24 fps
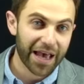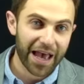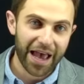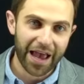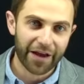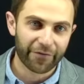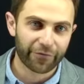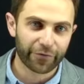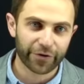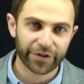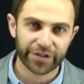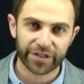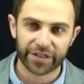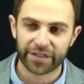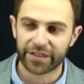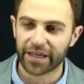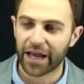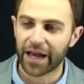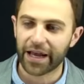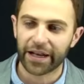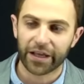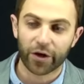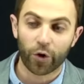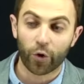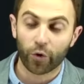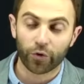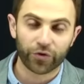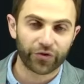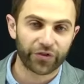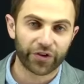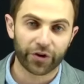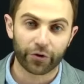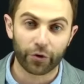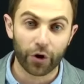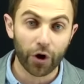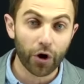every society holds
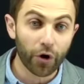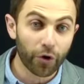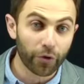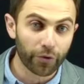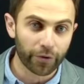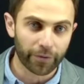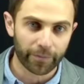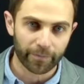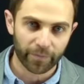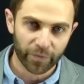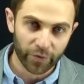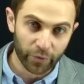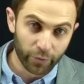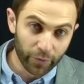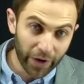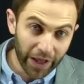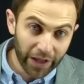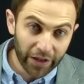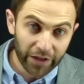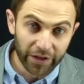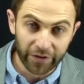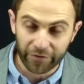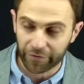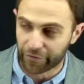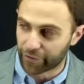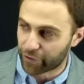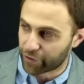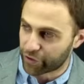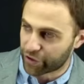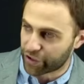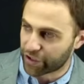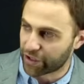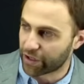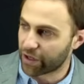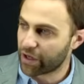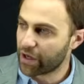their own relative
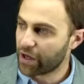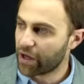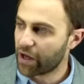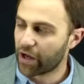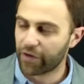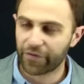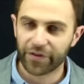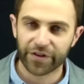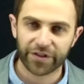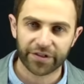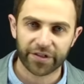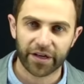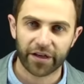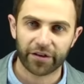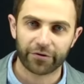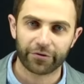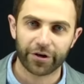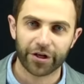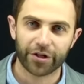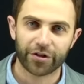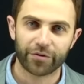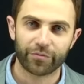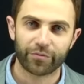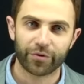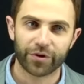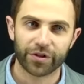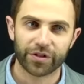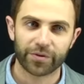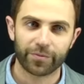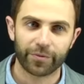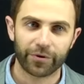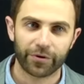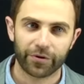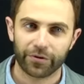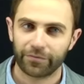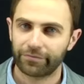version of this toleration
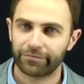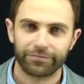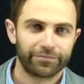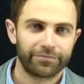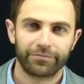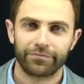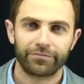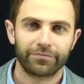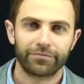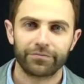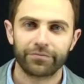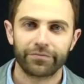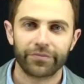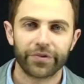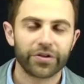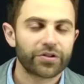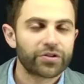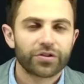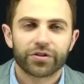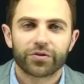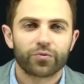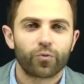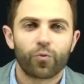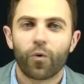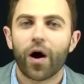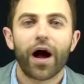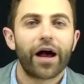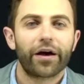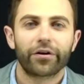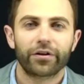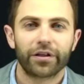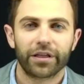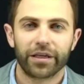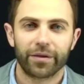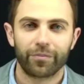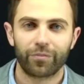principle, that's just
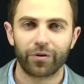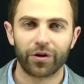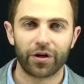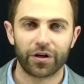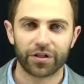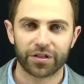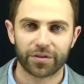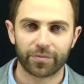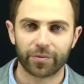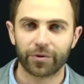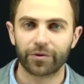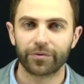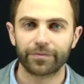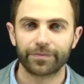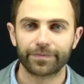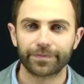wildly implausible.